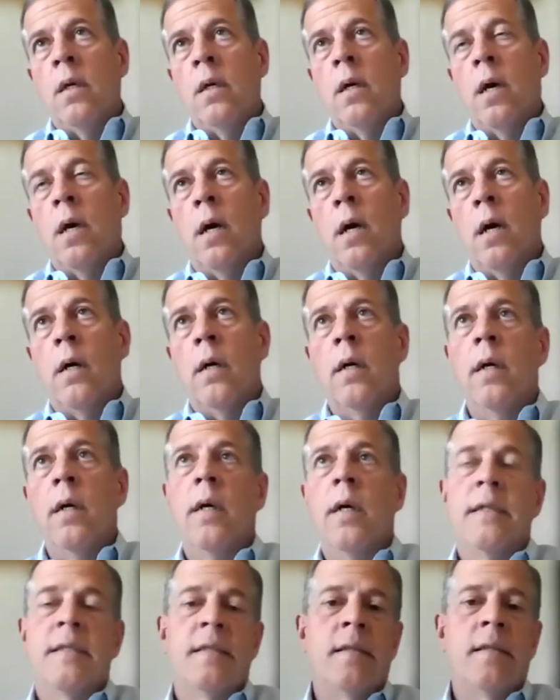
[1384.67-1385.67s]

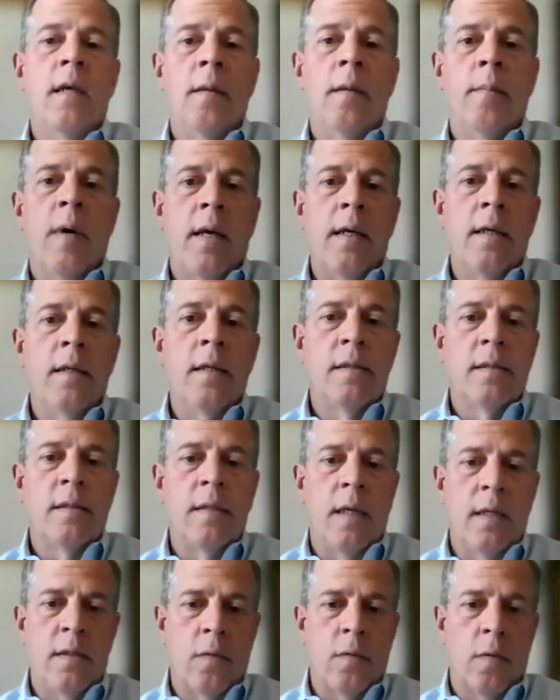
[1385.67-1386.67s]
CMI
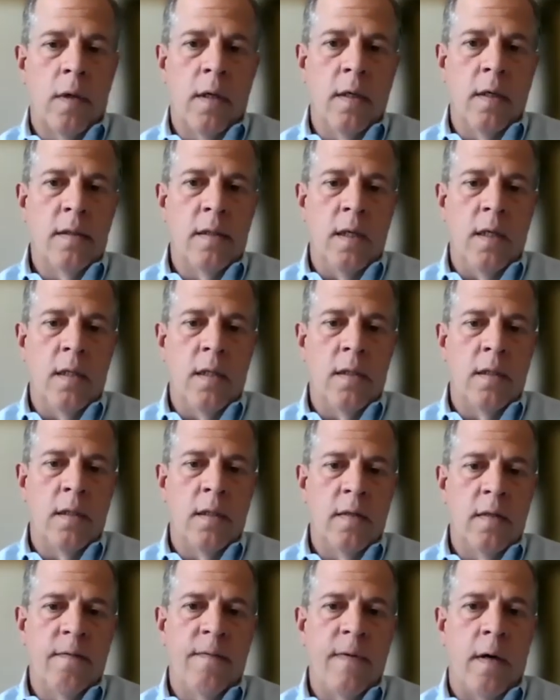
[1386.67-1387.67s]
insights organization
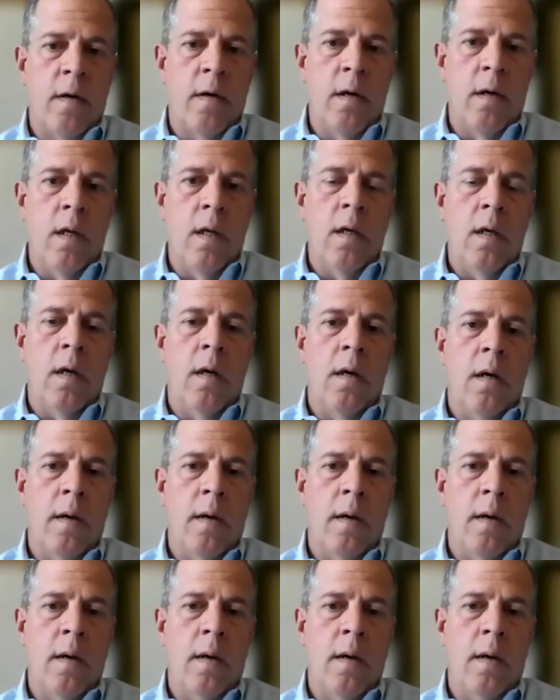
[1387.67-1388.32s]
that's very